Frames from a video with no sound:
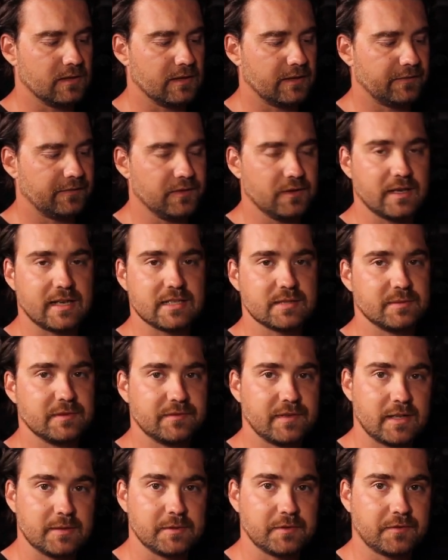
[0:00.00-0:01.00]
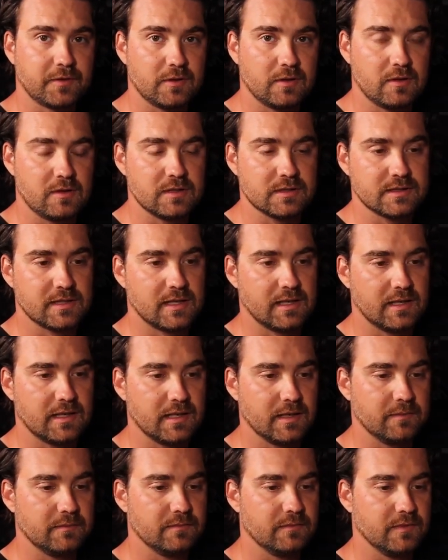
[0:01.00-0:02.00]
if you guys have been following me for a long
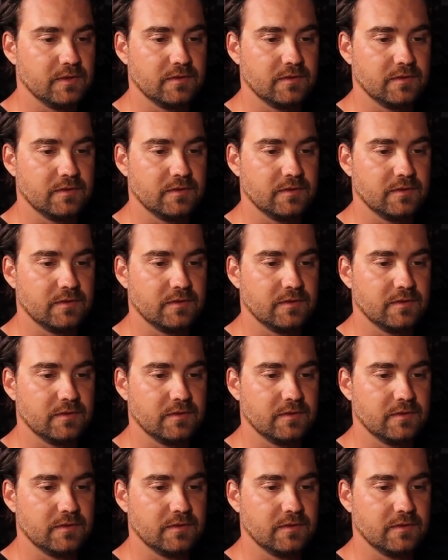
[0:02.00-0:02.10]
time,